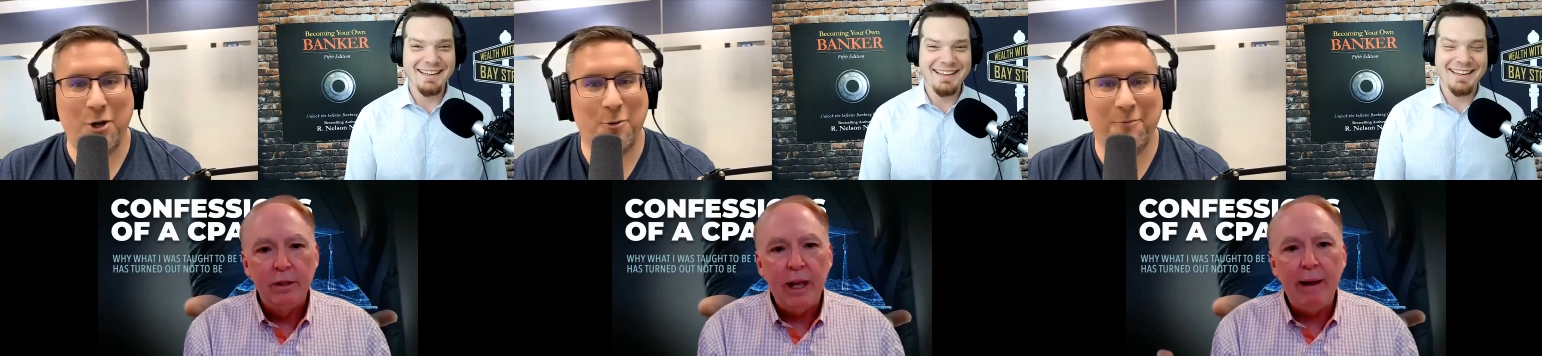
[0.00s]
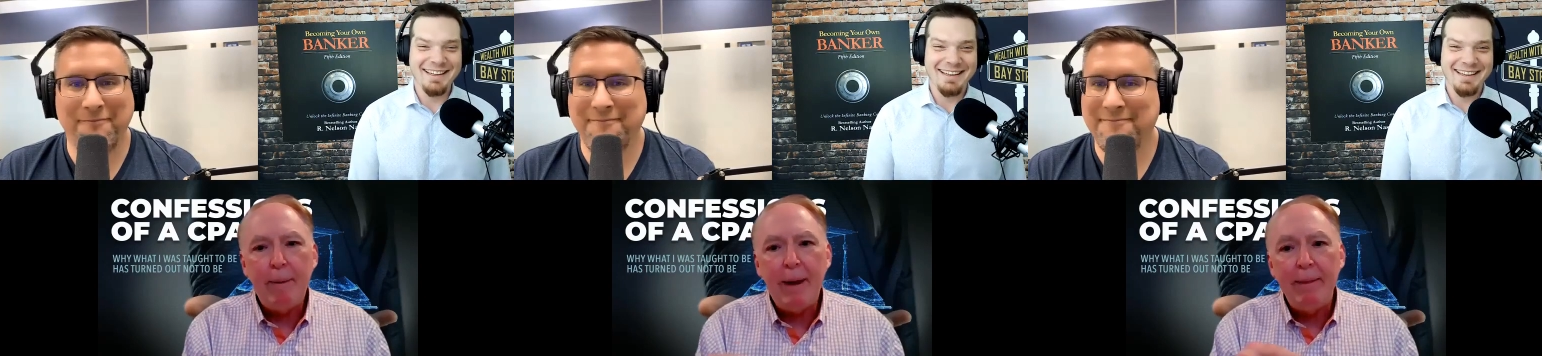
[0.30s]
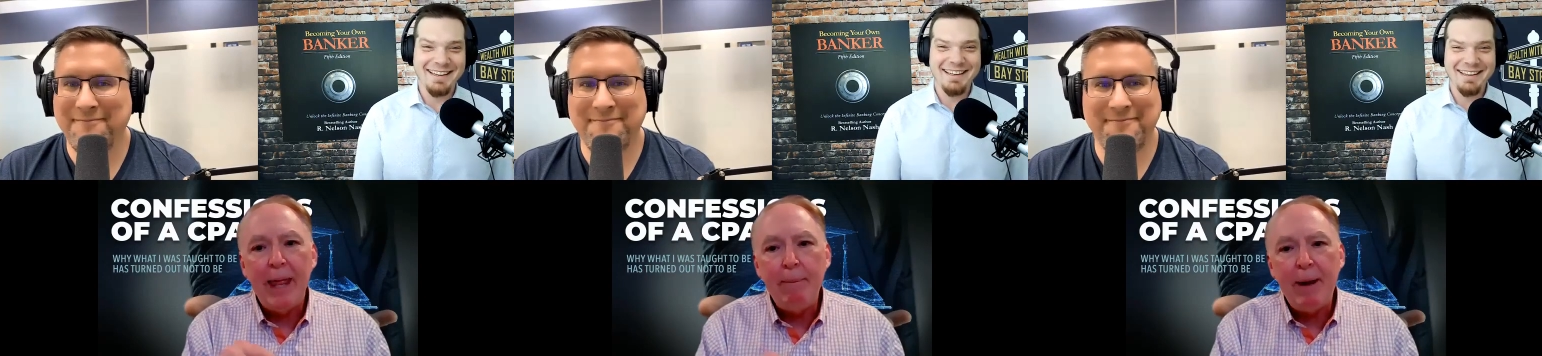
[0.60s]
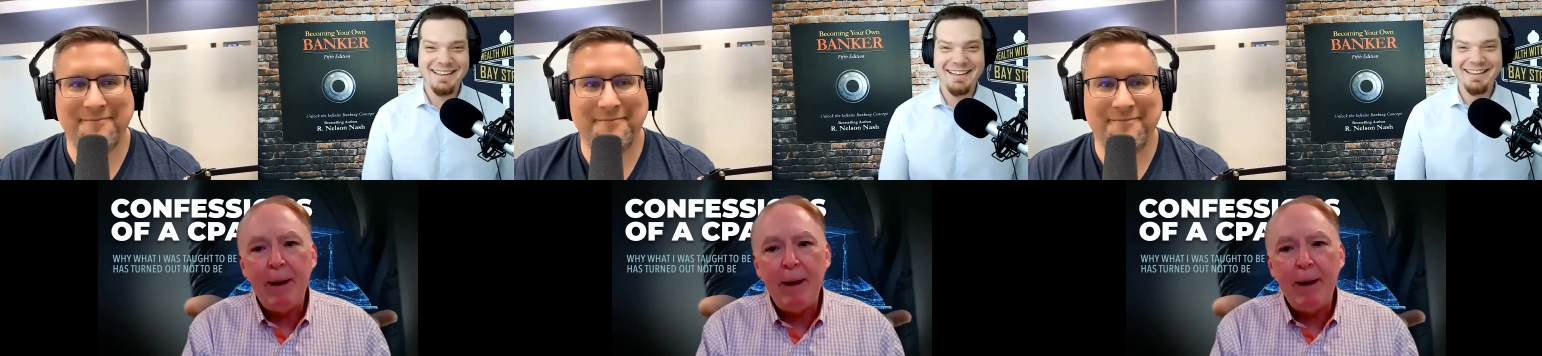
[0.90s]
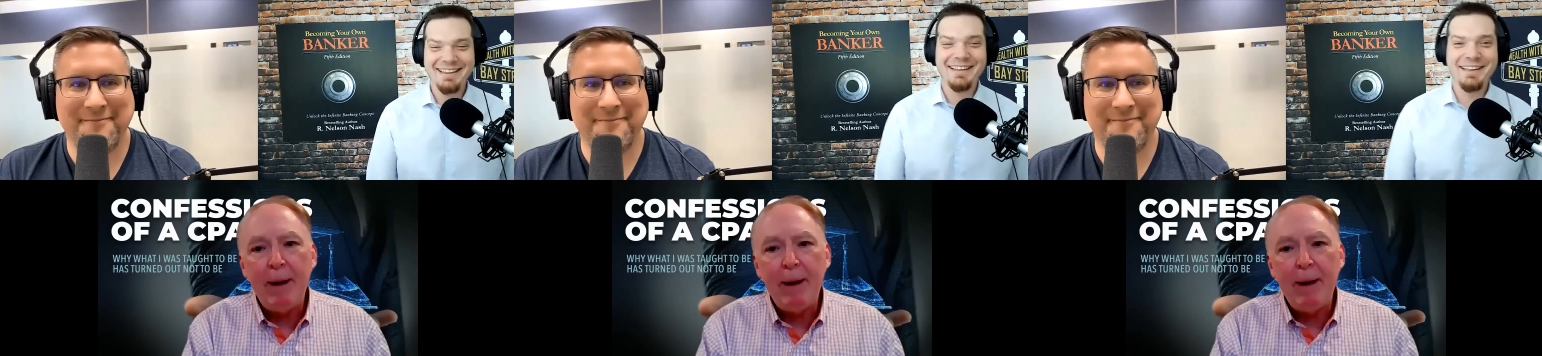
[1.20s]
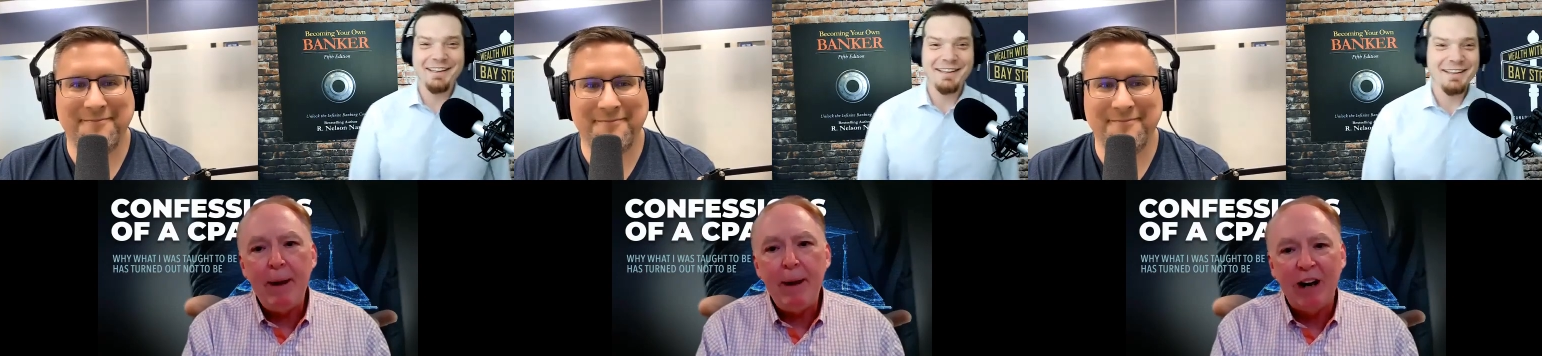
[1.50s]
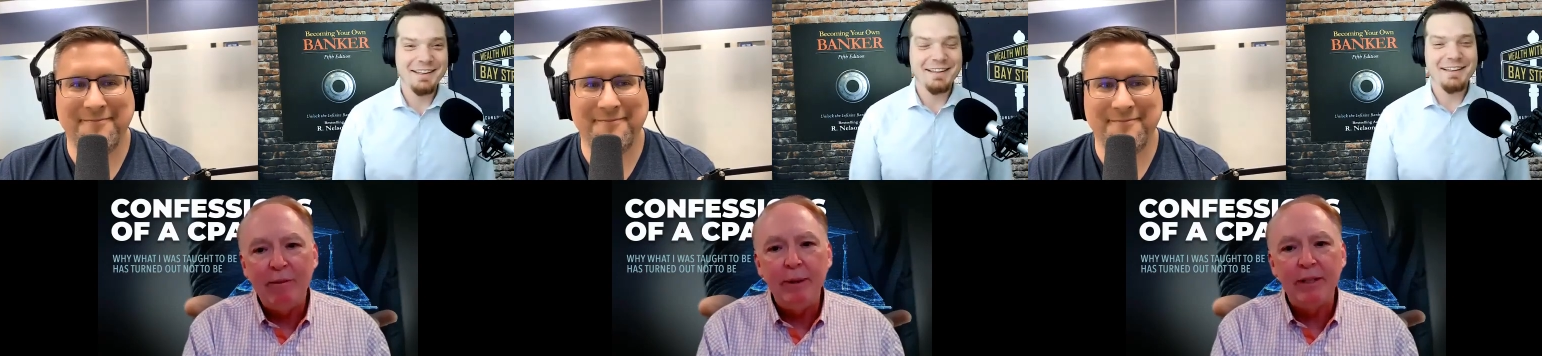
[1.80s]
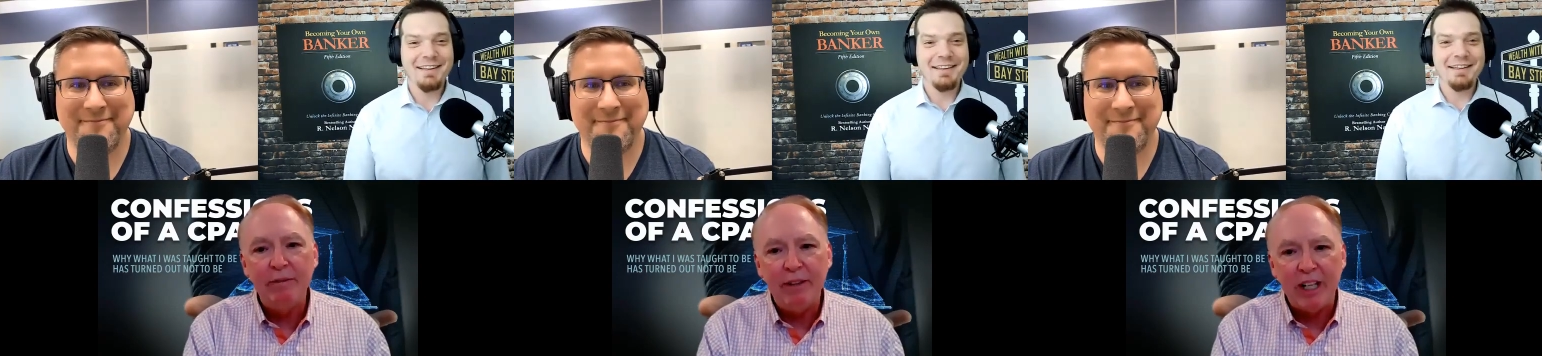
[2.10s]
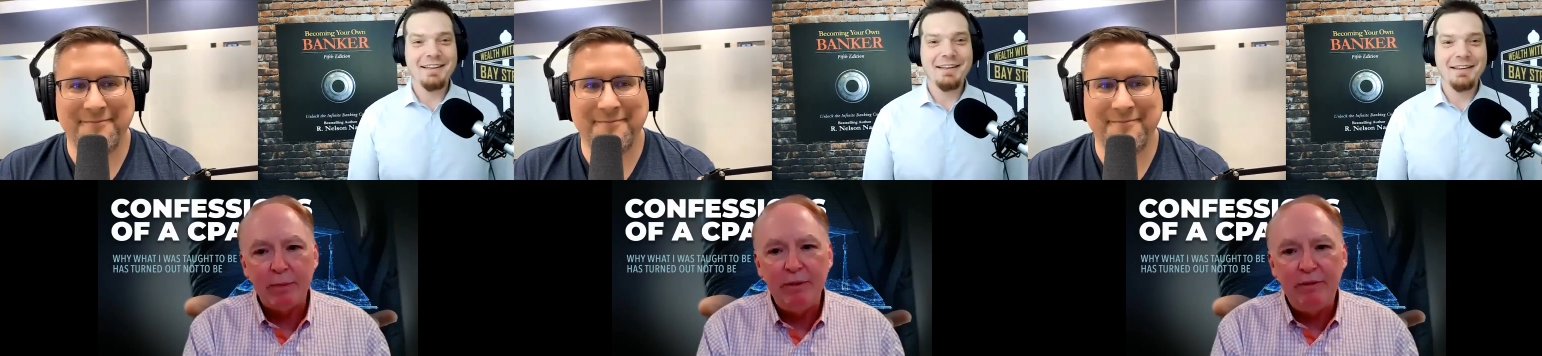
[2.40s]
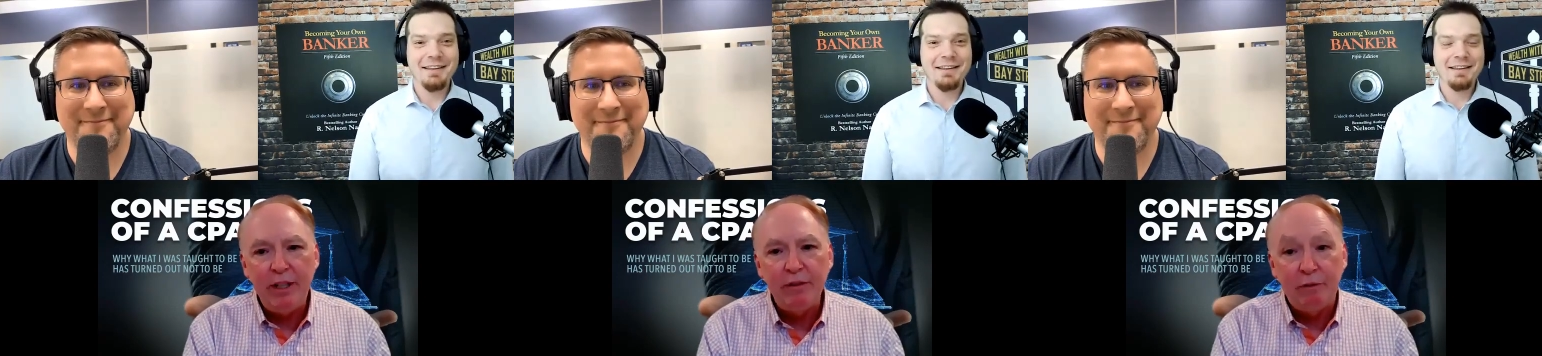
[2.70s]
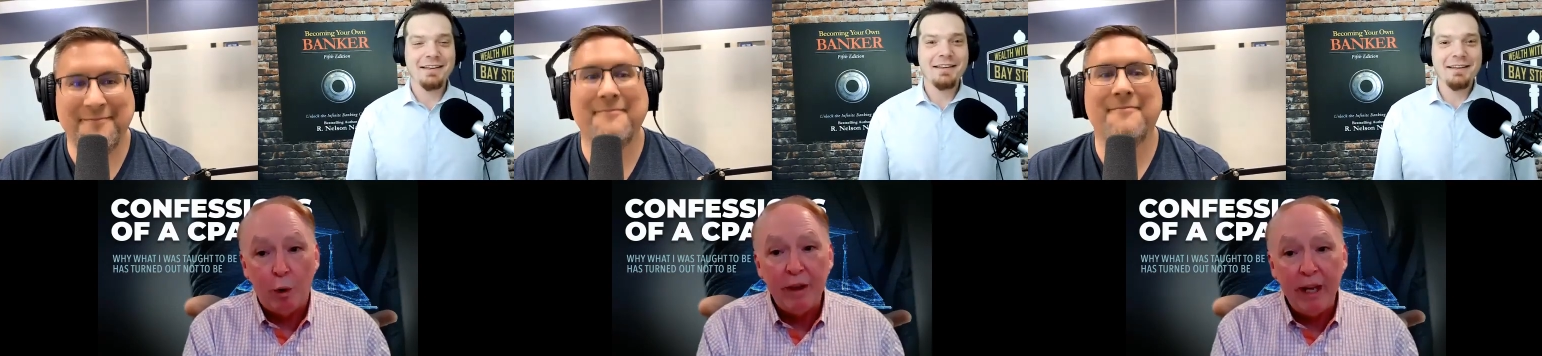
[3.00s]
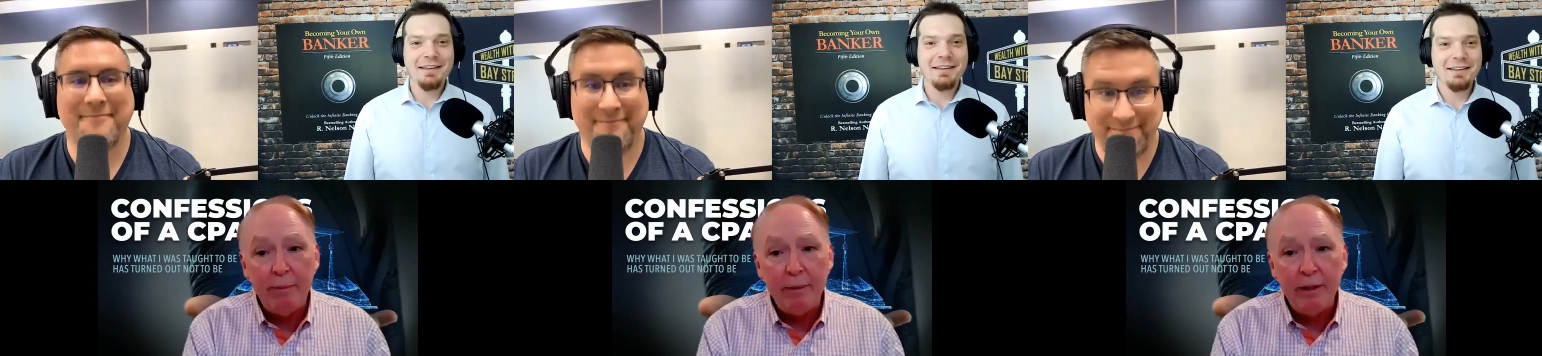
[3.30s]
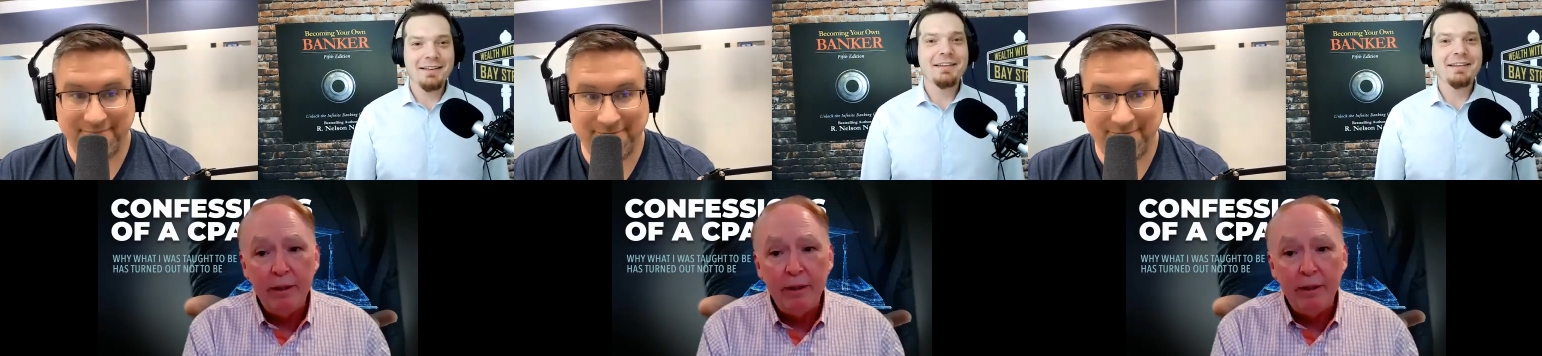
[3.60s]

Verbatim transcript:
Speaker 1: Nope. They they pay in government's investment fees for them.